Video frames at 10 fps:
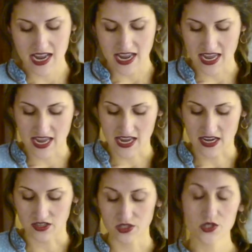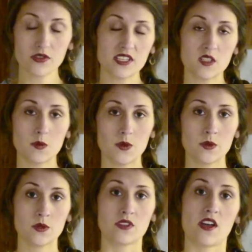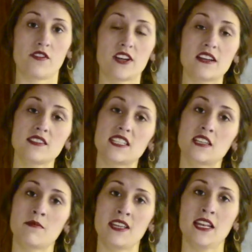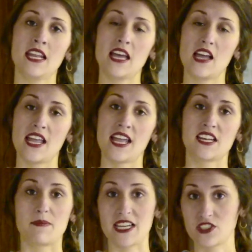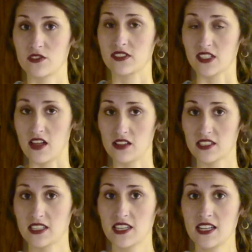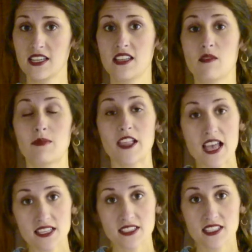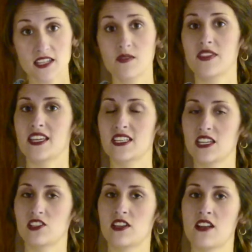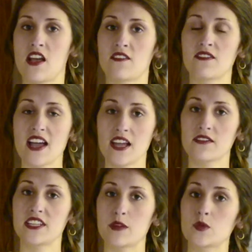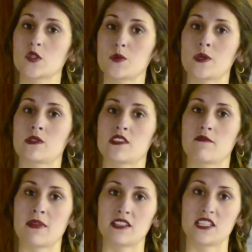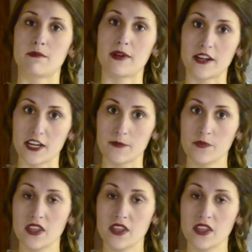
and 2 teaspoons of ground cinnamon and a pinch of salt, plus the addition of 5 tablespoons of melted butter.